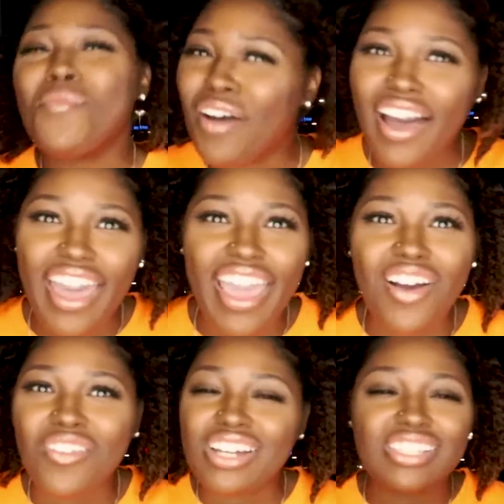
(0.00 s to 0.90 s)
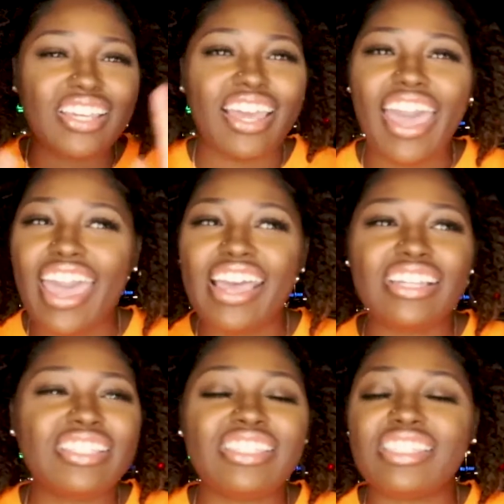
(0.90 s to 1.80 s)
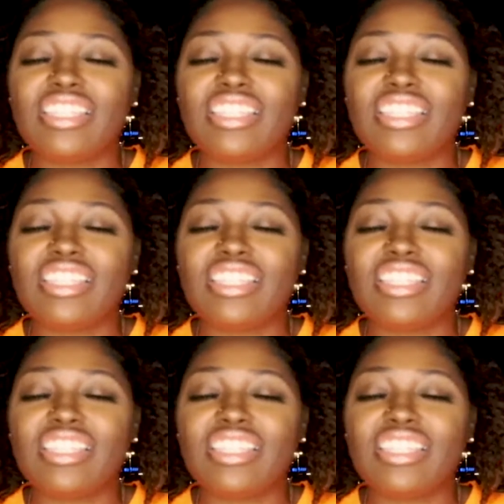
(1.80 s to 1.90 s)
but it wasn't as